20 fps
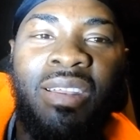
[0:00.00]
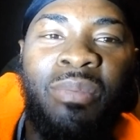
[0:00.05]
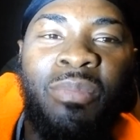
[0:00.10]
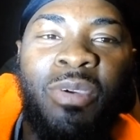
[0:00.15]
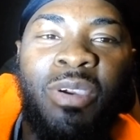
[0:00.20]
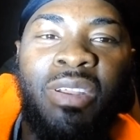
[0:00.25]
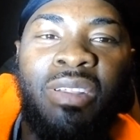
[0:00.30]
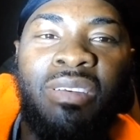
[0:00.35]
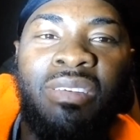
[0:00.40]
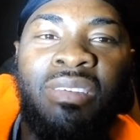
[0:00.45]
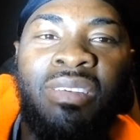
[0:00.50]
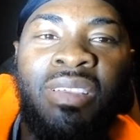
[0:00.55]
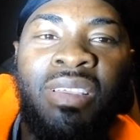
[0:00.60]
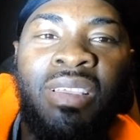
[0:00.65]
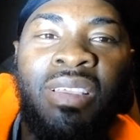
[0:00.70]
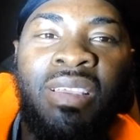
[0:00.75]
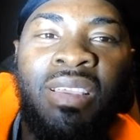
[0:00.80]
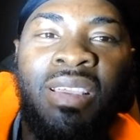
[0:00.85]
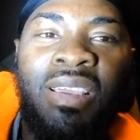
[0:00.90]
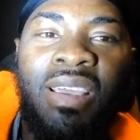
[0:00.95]
I'm going
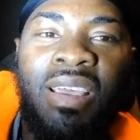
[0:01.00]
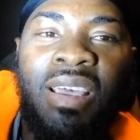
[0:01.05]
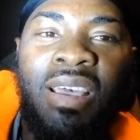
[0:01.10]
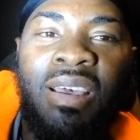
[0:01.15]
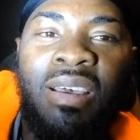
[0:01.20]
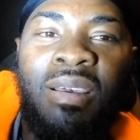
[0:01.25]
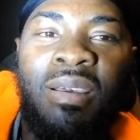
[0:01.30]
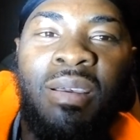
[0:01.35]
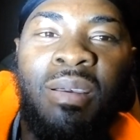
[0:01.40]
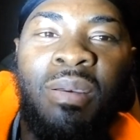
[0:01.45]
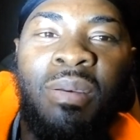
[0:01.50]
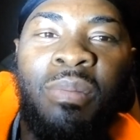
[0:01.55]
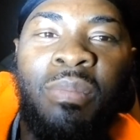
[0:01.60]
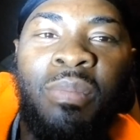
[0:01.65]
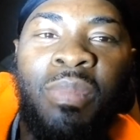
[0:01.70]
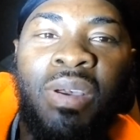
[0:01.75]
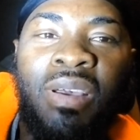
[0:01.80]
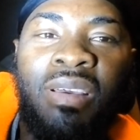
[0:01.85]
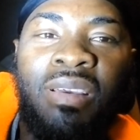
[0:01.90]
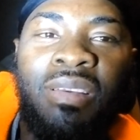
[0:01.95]
to...
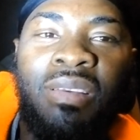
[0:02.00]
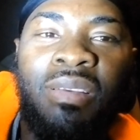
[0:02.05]
Um,